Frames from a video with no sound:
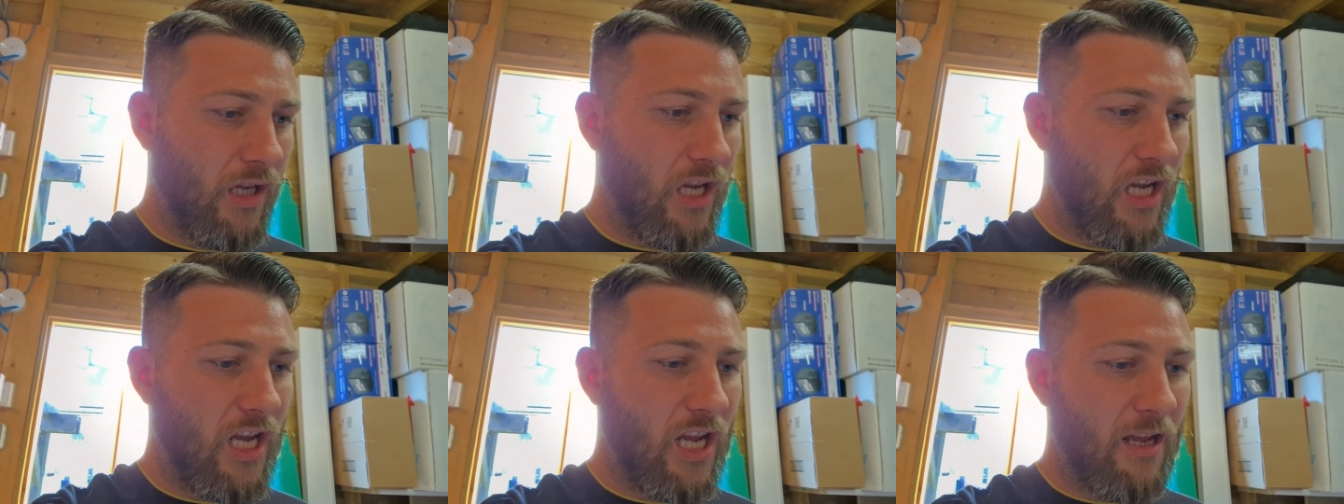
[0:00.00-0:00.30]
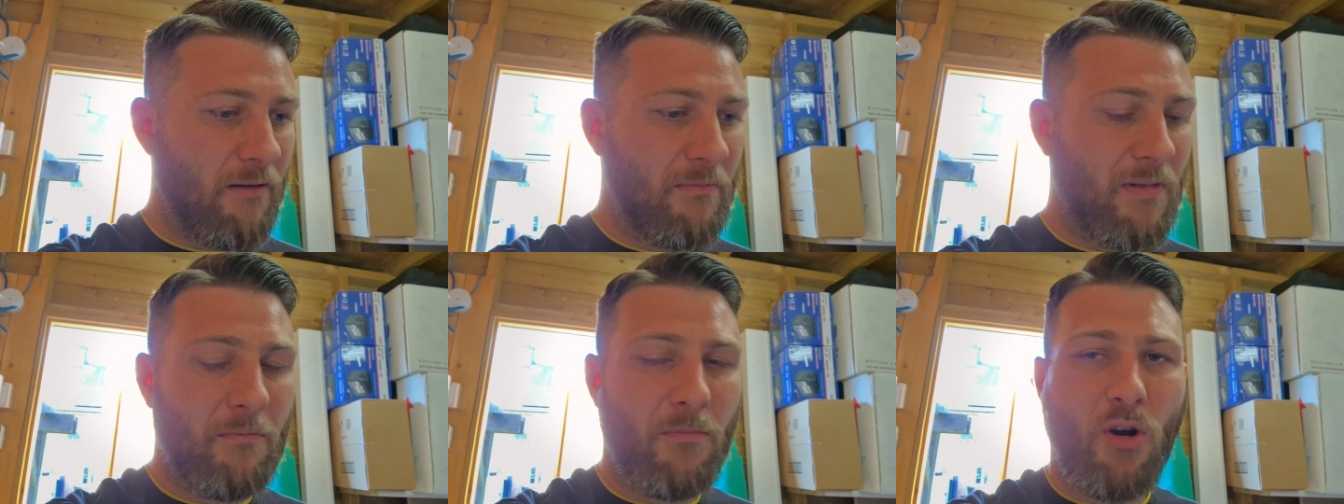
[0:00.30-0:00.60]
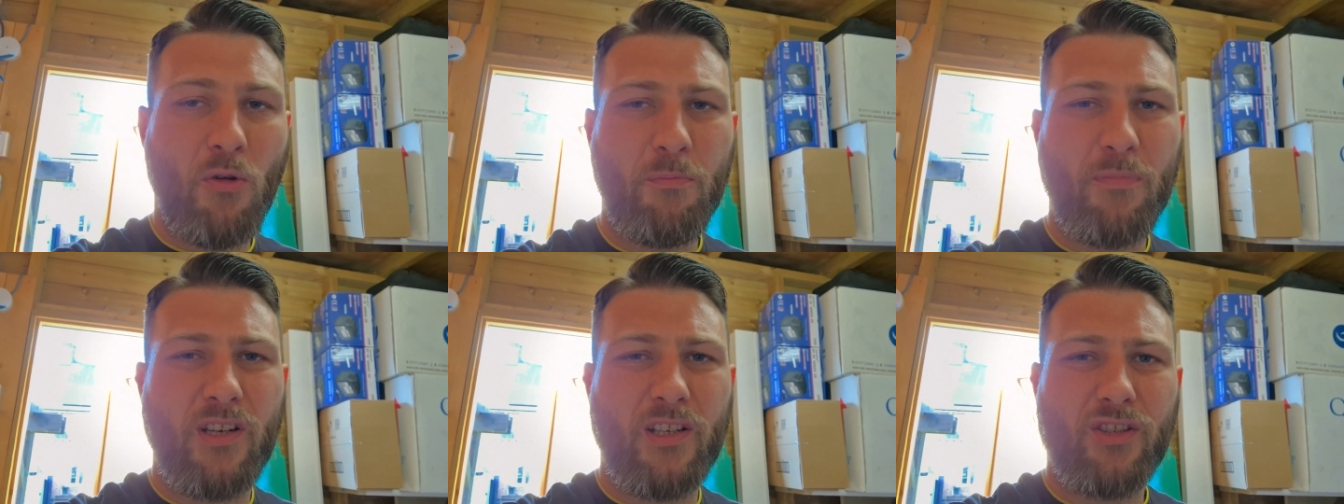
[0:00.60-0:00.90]

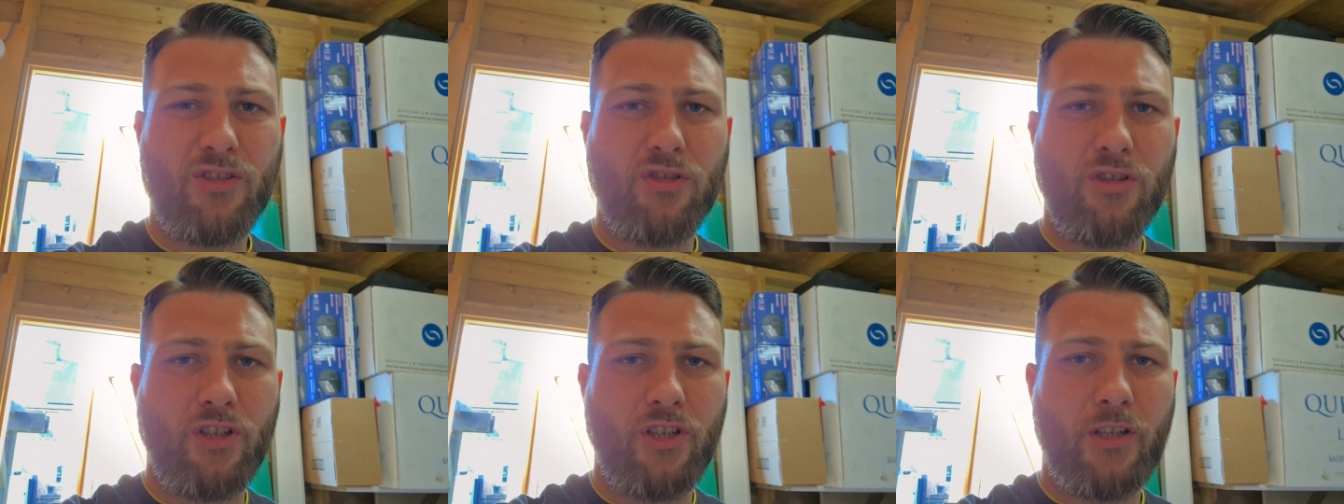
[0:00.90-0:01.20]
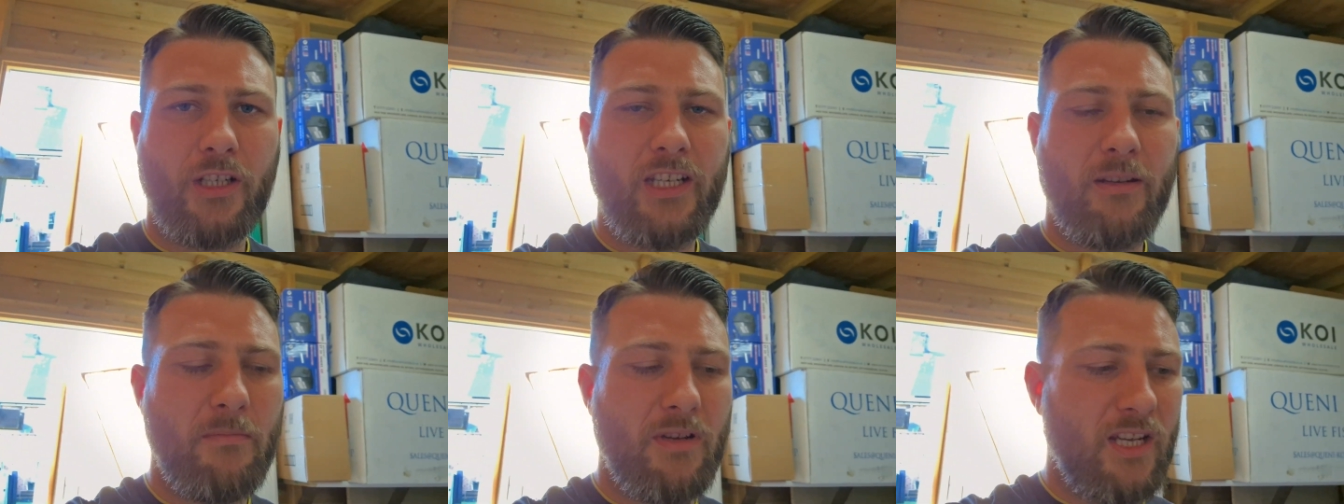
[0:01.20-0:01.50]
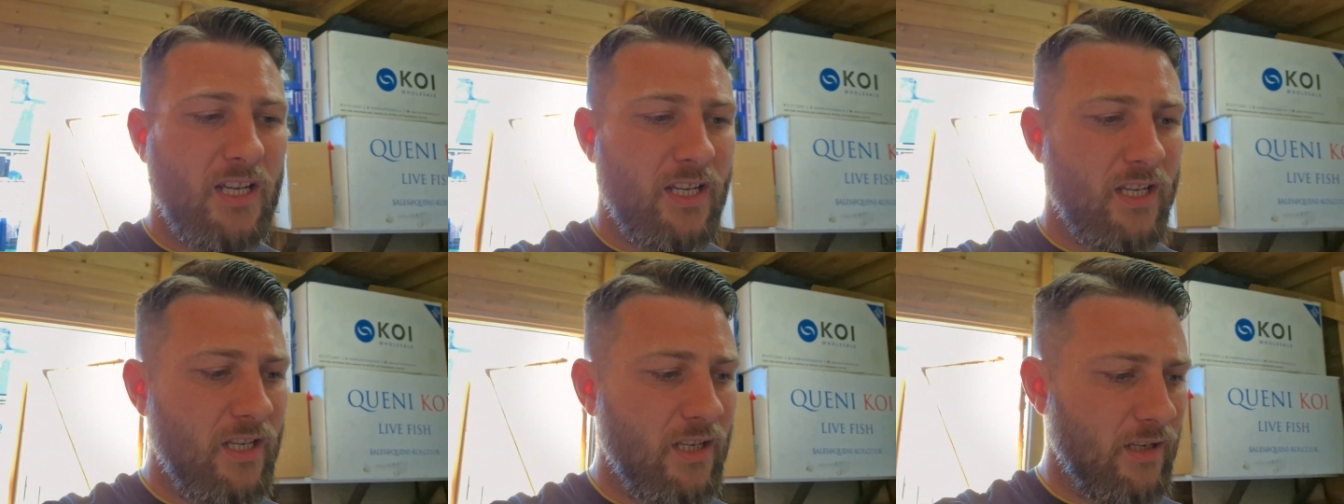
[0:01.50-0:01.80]
I'm hoping it's going to give
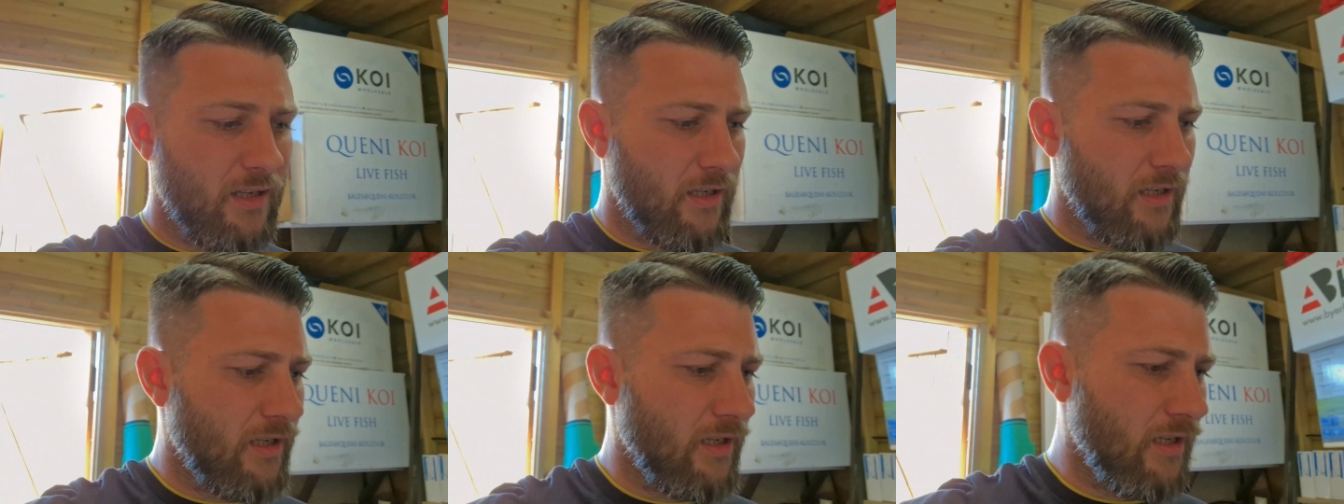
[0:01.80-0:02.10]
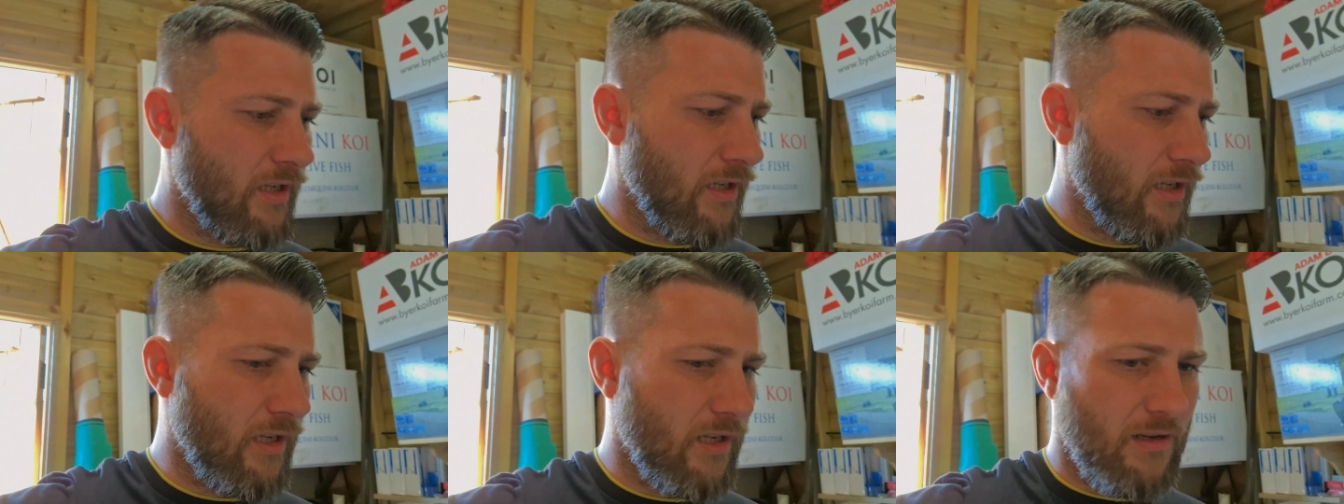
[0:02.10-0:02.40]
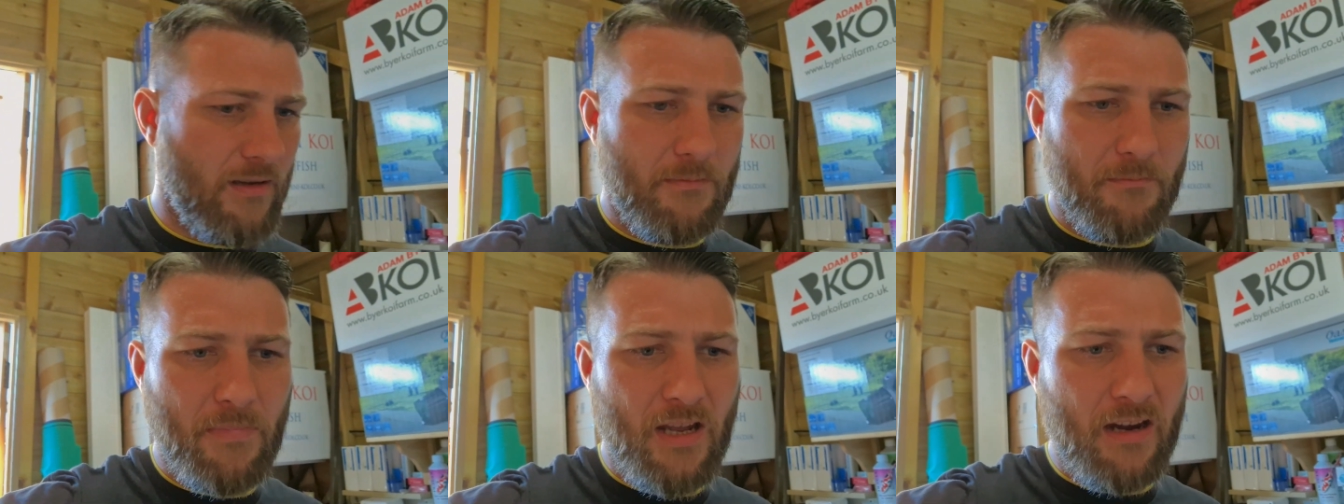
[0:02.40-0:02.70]
me
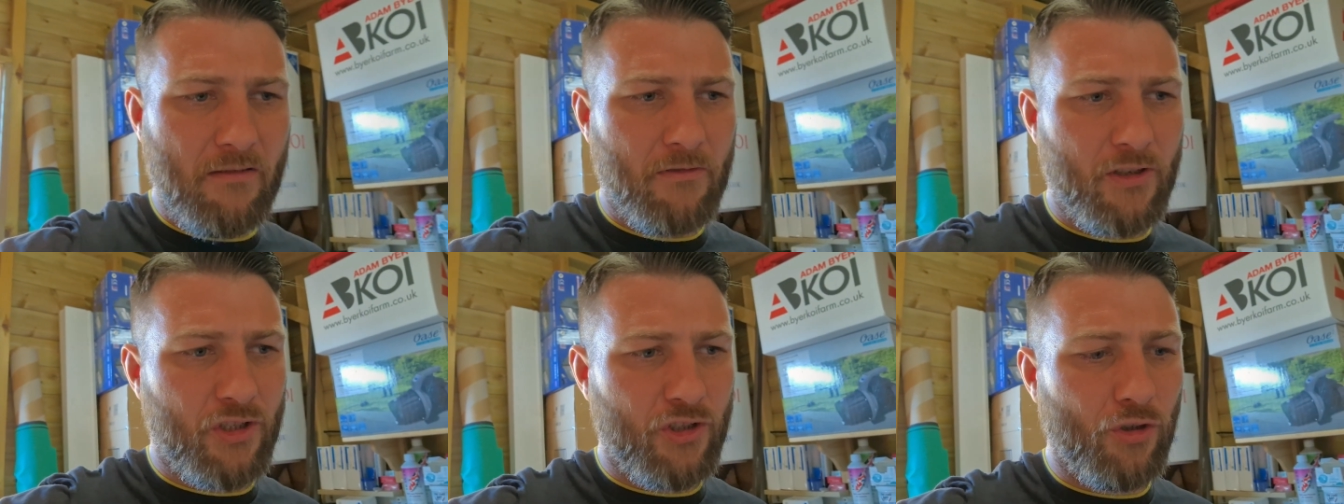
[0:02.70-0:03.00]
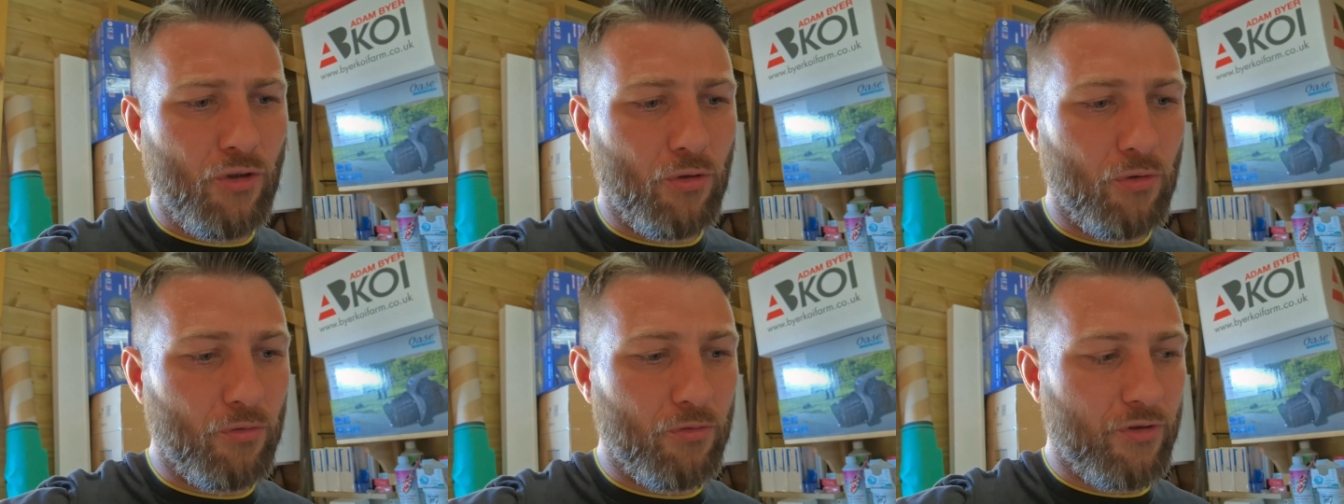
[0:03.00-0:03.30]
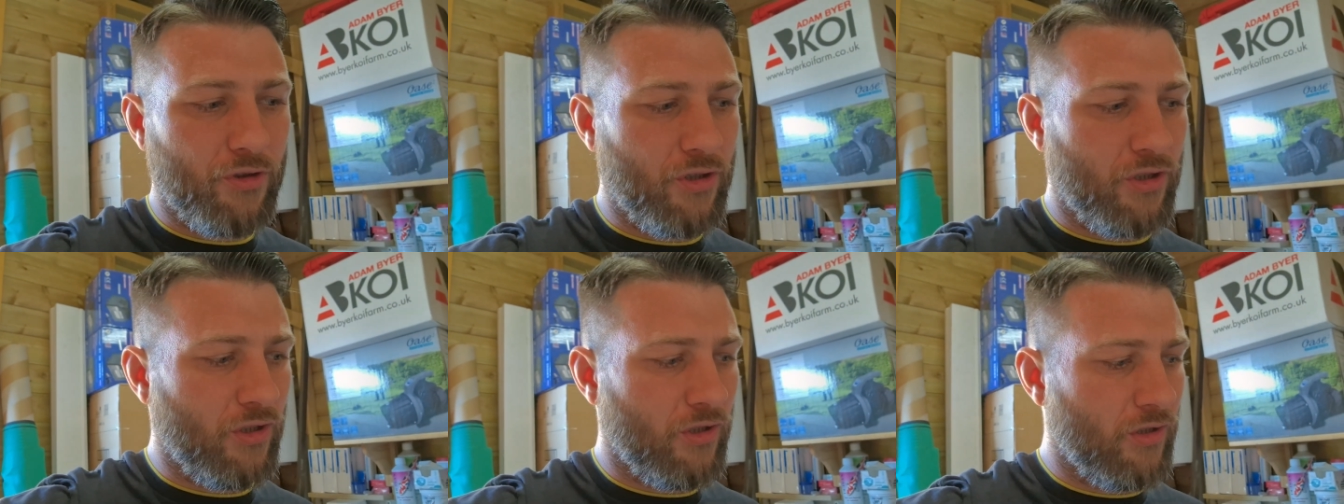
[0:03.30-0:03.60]
better
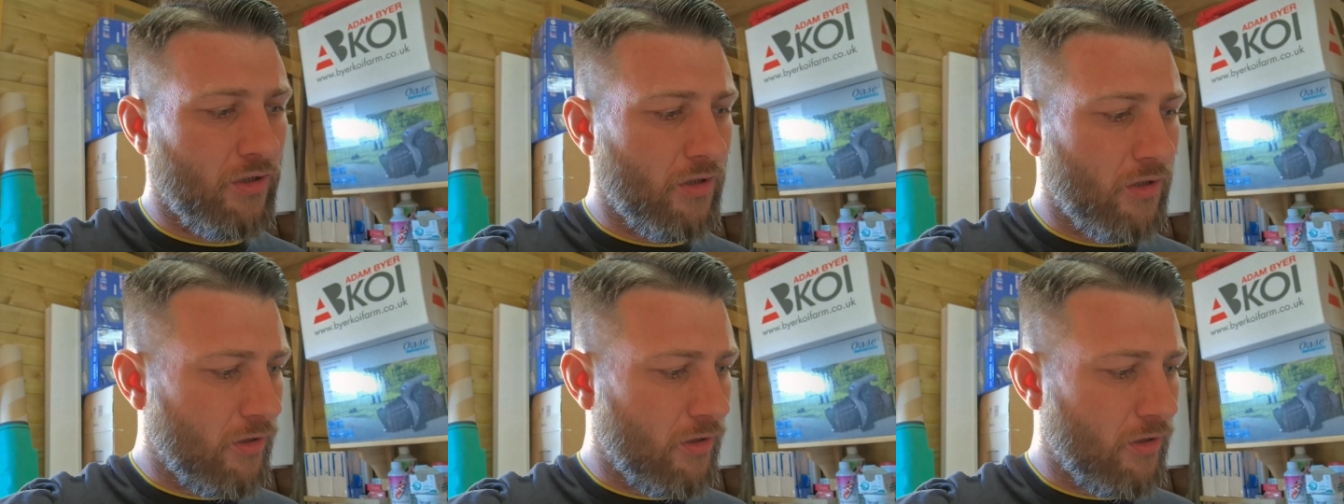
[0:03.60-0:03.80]
results.